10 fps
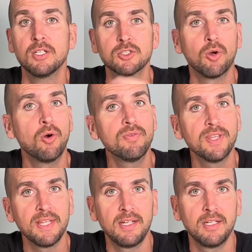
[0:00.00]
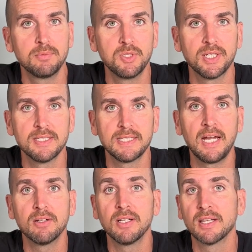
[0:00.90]
So hopefully that helped you guys
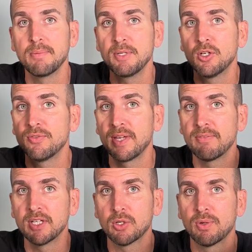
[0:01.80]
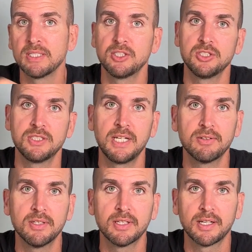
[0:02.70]
out and let me know if you have any questions down
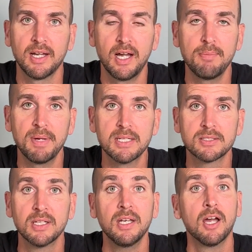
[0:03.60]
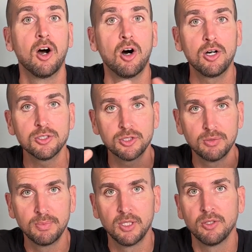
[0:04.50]
in the comments. Also
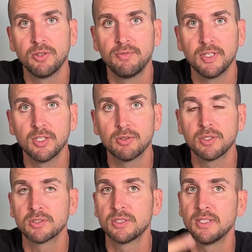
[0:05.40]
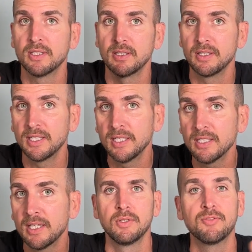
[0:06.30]
below the video, you'll see the link
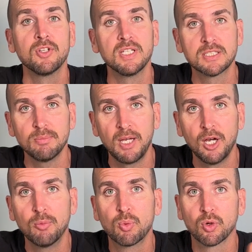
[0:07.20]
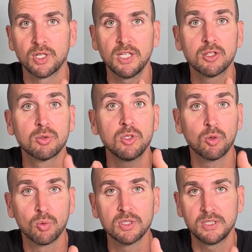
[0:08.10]
if you need some help working through
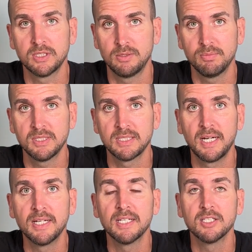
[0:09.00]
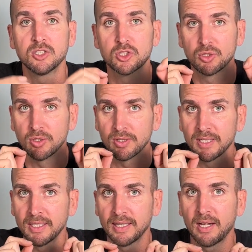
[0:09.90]
your system design and ensure you're
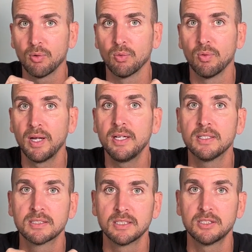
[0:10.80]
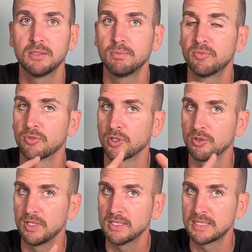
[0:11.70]
getting that right system for your
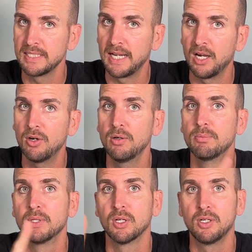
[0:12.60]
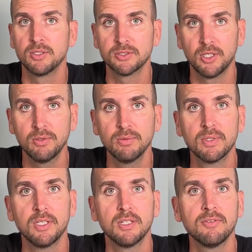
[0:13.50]
needs now, but also
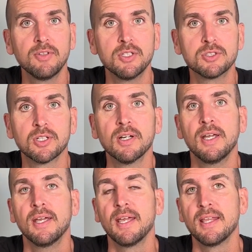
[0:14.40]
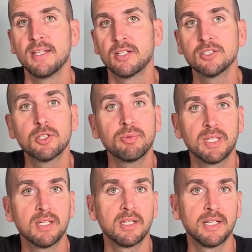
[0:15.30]
in the future. And then also we
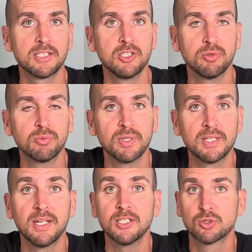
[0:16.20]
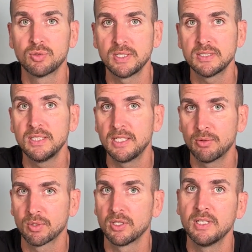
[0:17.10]
can connect you with a trusted
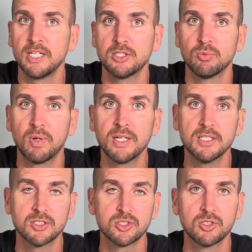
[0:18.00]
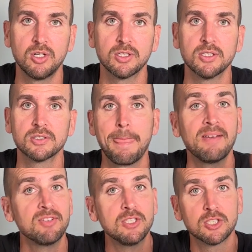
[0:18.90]
network of nationwide installers.
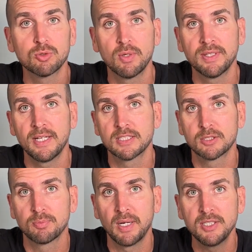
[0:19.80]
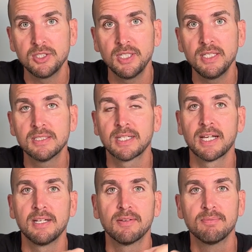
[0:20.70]
If you just want that spreadsheet to
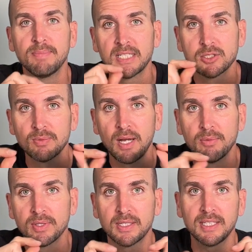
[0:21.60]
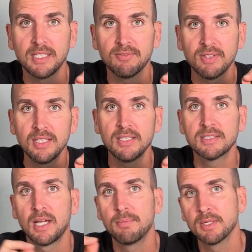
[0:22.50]
kind of mess around with the EVs,
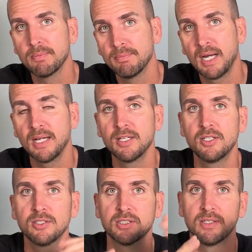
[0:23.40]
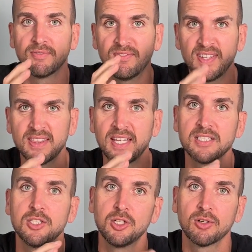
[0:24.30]
how many miles, and fit that
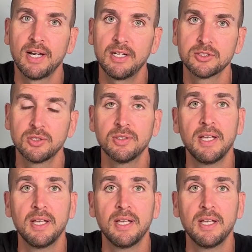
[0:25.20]
to your household,